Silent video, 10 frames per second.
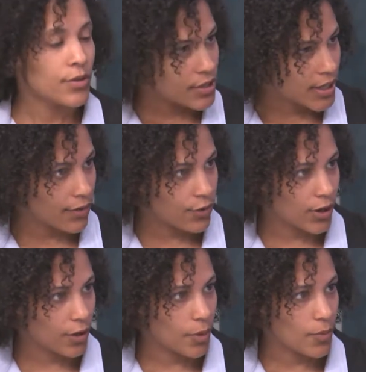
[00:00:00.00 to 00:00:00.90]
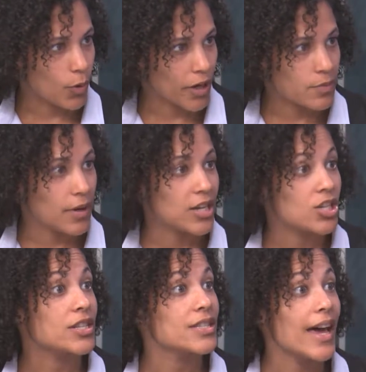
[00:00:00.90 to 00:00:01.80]
To give you a little bit more
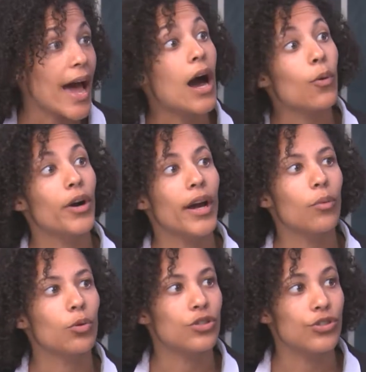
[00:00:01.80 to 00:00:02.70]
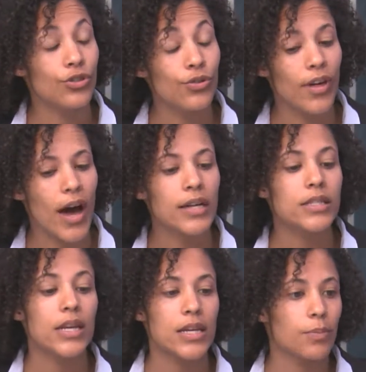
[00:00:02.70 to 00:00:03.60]
explanation as to how we're able to do
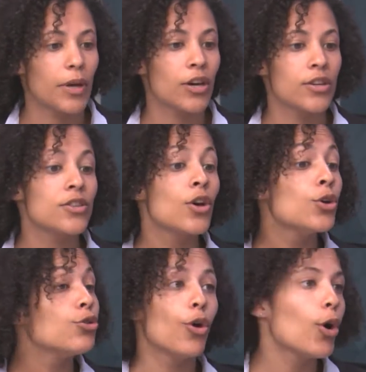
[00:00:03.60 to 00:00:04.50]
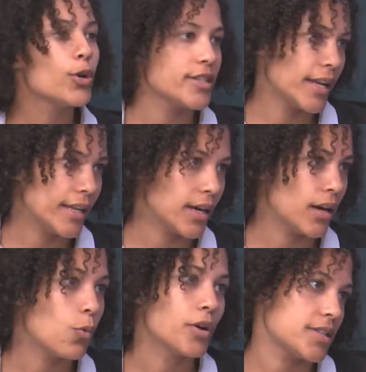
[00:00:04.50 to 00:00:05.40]
that is because no
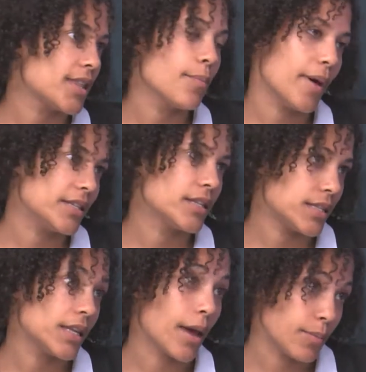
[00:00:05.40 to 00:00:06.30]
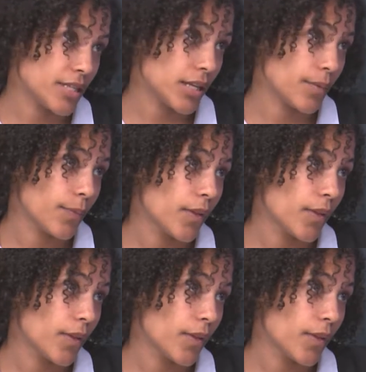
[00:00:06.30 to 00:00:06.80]
hotelier wants their bed to sit empty.